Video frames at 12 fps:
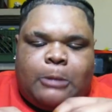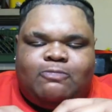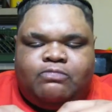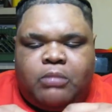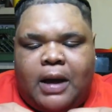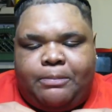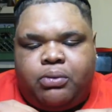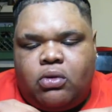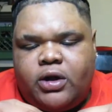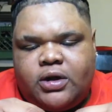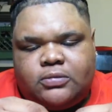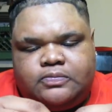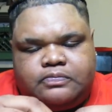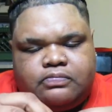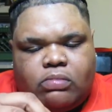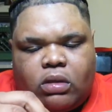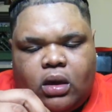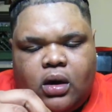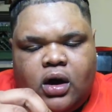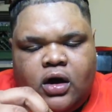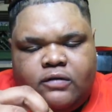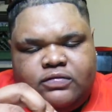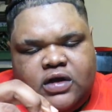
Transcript: my point of